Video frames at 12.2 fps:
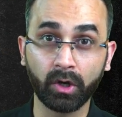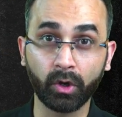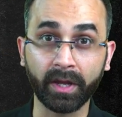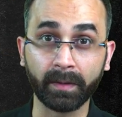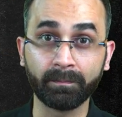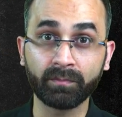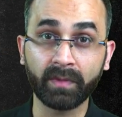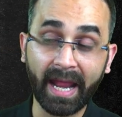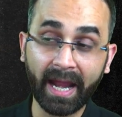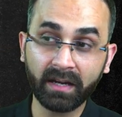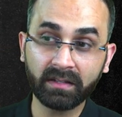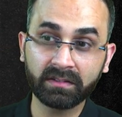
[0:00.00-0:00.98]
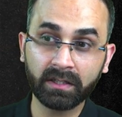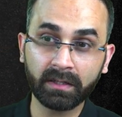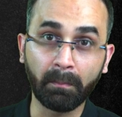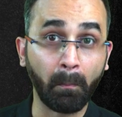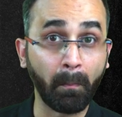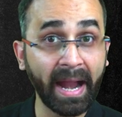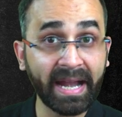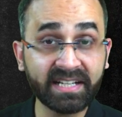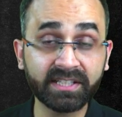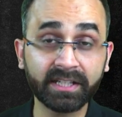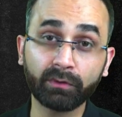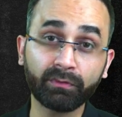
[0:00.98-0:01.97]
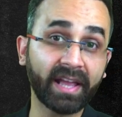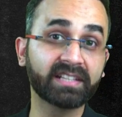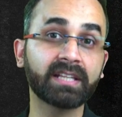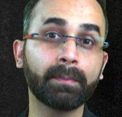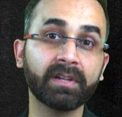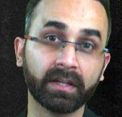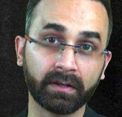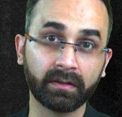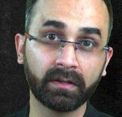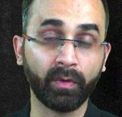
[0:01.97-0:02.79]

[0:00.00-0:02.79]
okay, and the mindset of examiner.